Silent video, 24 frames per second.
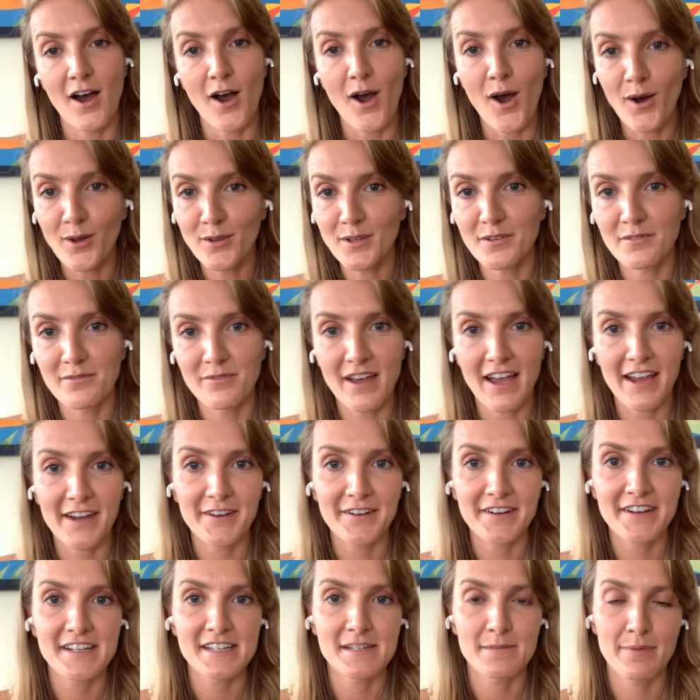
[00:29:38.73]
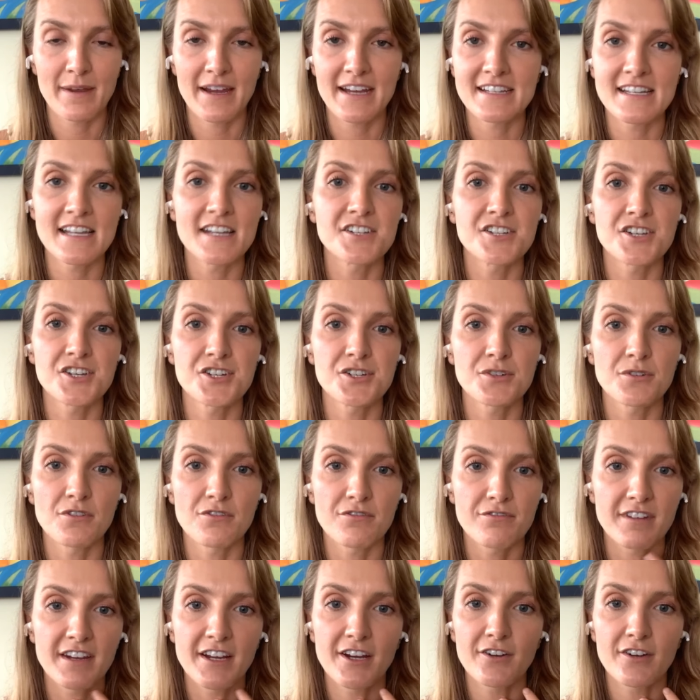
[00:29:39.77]
All of that you need to pay attention to
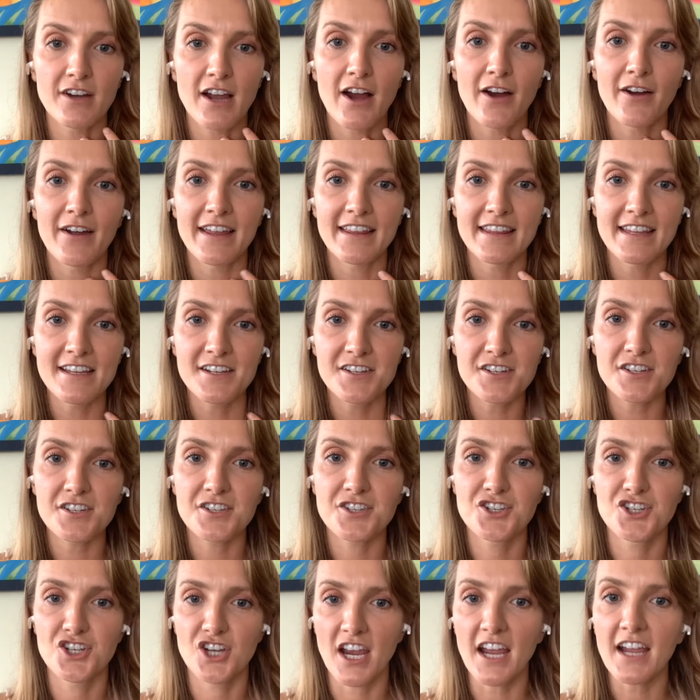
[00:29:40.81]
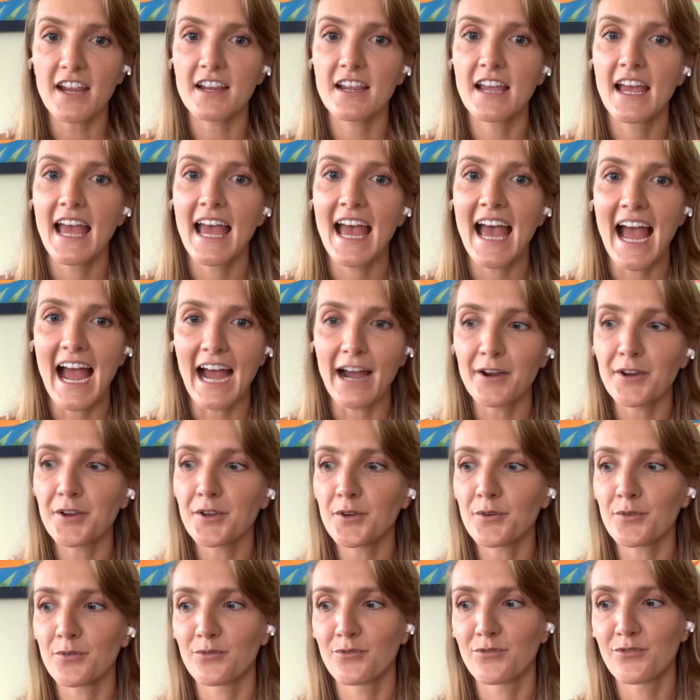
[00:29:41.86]
and figure out. And then just check how
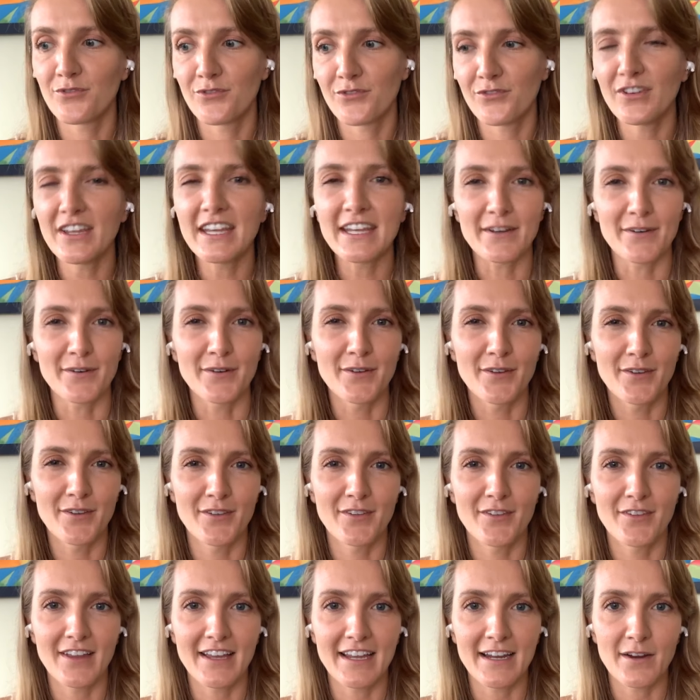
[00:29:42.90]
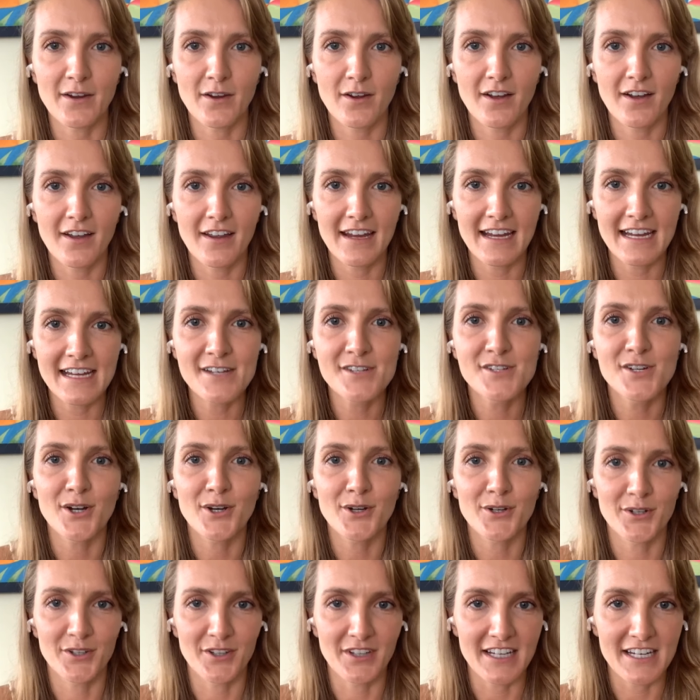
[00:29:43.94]
you feel like
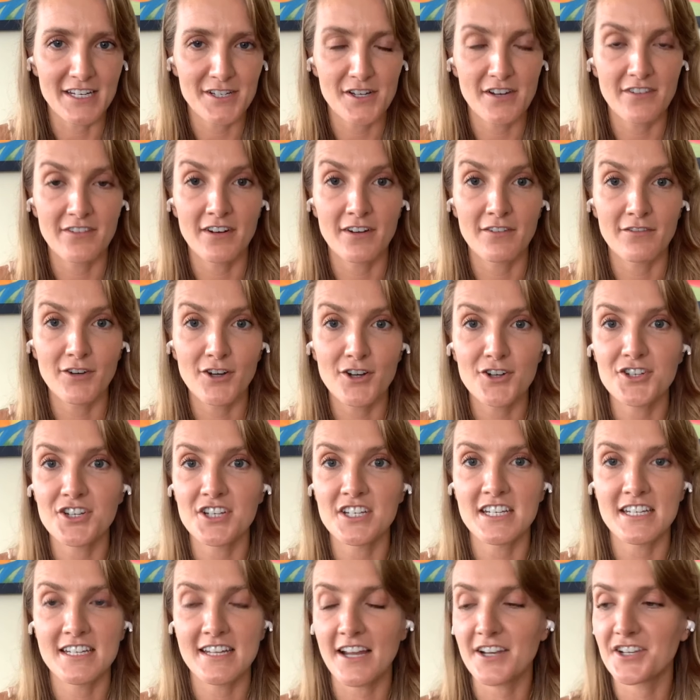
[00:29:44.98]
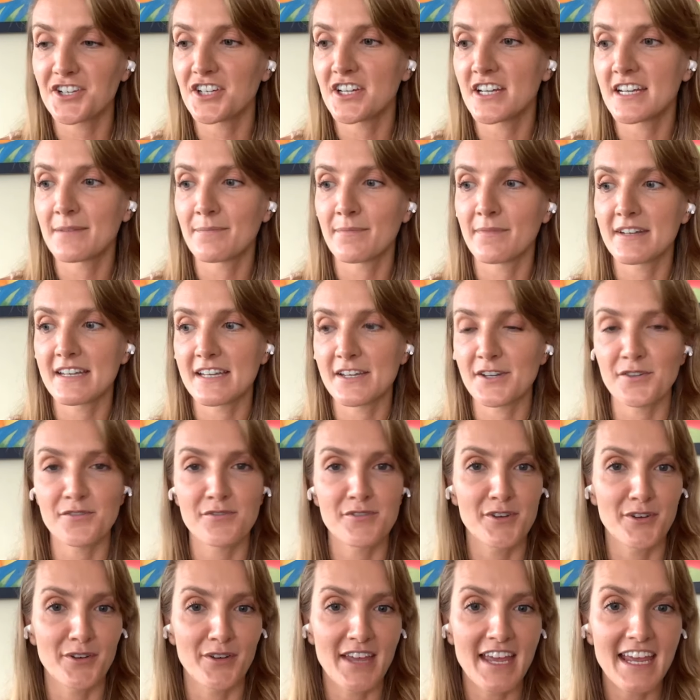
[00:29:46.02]
internally. Do you have an aversion to touching it? Do you
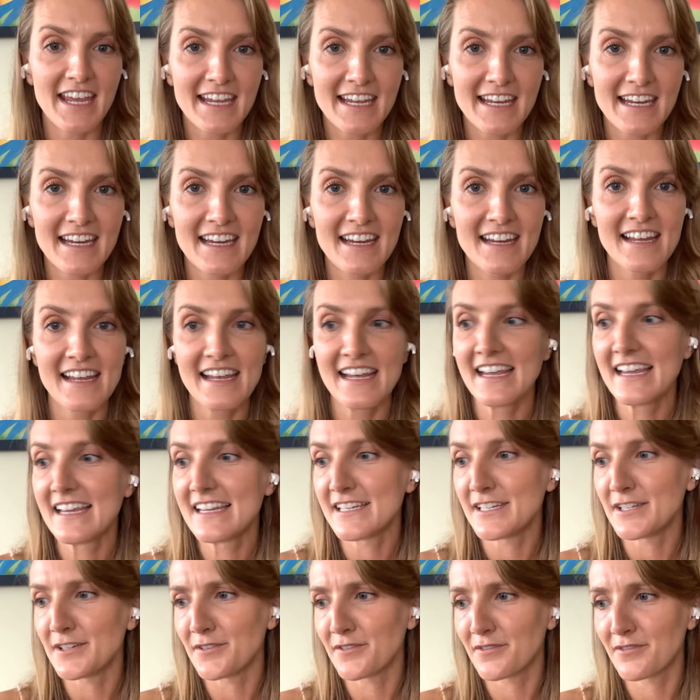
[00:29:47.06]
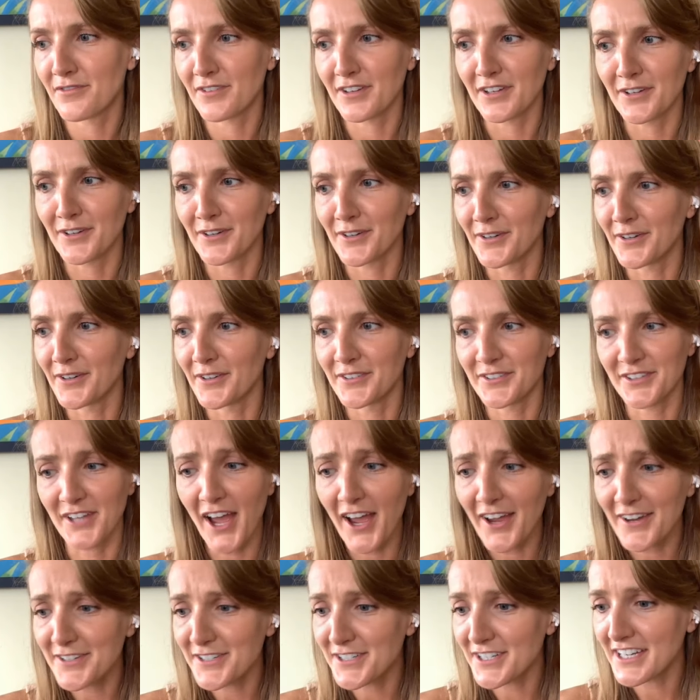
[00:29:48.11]
feel icky? Do you feel
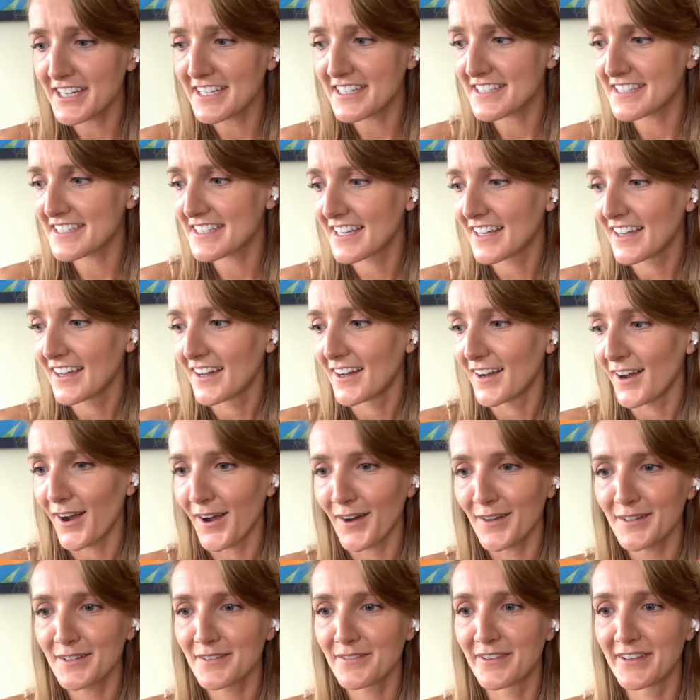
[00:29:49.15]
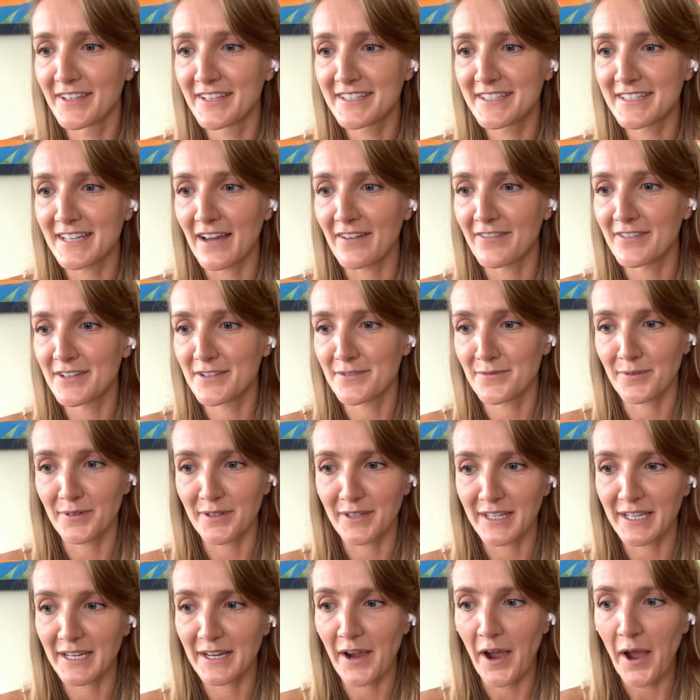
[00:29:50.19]
nauseous? All of this stuff is
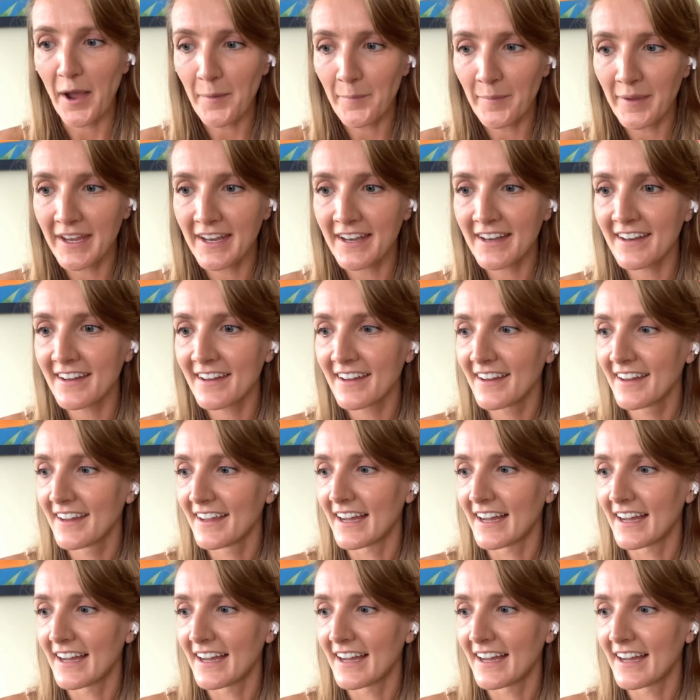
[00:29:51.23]
really common.